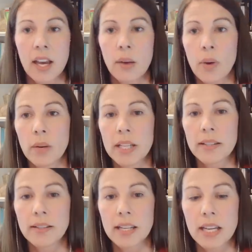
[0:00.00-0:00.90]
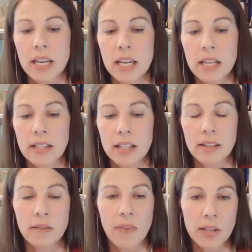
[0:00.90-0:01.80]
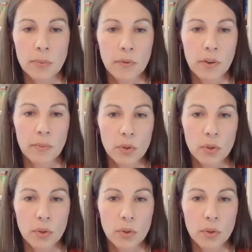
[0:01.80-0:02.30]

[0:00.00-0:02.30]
when we see disinvestment from